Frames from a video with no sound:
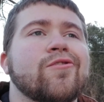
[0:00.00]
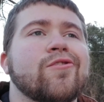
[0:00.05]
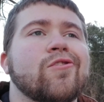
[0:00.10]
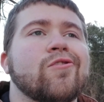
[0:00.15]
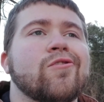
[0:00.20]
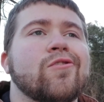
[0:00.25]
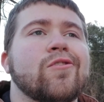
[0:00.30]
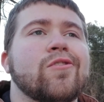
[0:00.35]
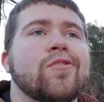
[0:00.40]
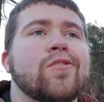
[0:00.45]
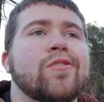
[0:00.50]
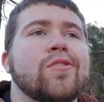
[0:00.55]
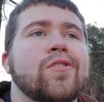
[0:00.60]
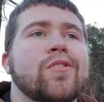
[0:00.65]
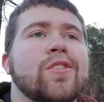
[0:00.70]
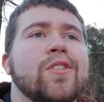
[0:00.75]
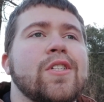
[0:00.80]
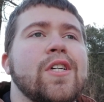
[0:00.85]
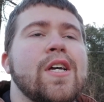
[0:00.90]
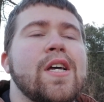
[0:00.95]
I guess,
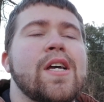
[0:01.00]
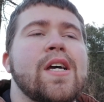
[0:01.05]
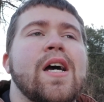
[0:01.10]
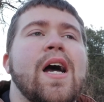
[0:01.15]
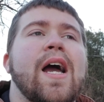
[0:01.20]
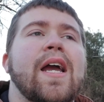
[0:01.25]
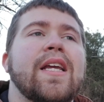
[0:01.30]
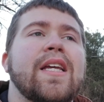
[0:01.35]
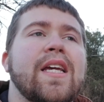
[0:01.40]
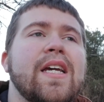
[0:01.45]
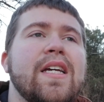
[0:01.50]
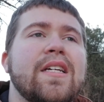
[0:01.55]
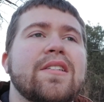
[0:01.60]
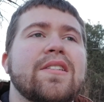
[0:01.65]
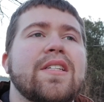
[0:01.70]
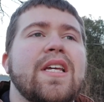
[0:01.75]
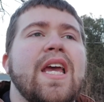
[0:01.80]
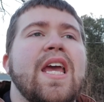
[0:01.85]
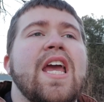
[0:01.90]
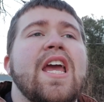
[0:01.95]
a
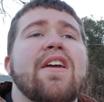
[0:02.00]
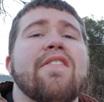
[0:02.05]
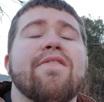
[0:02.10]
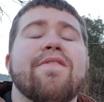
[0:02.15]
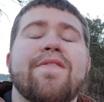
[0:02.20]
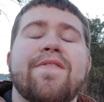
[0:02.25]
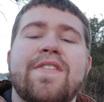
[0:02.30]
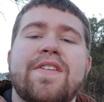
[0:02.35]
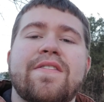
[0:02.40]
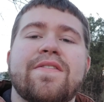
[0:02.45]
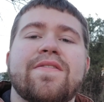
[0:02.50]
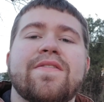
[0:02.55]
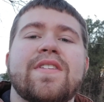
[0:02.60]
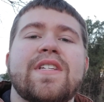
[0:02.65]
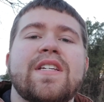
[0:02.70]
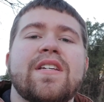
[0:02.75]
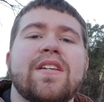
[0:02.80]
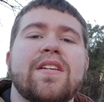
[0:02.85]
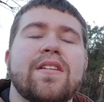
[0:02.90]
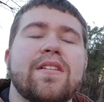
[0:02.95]
$50
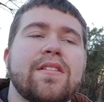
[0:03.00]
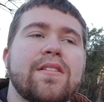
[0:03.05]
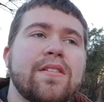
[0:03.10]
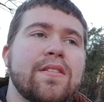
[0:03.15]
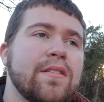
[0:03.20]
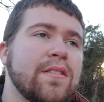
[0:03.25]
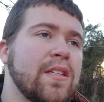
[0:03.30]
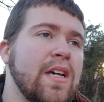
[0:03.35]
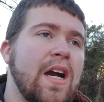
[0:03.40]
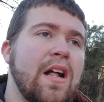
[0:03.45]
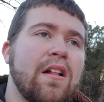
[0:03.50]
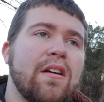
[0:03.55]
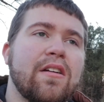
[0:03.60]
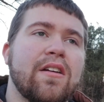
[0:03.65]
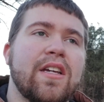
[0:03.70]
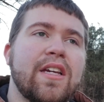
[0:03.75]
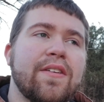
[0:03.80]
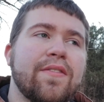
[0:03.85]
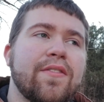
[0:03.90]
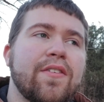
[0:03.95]
gift card to
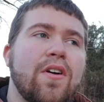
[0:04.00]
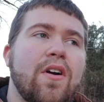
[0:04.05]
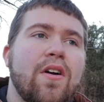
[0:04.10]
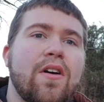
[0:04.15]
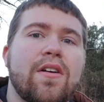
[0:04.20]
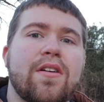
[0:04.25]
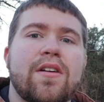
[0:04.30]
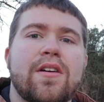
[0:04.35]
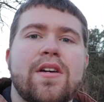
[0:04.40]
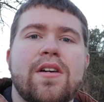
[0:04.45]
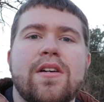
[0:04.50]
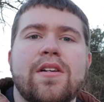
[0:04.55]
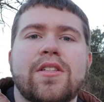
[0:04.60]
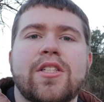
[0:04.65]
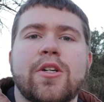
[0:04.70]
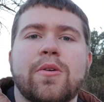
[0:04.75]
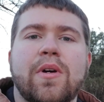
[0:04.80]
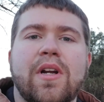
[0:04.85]
whatever your choice is.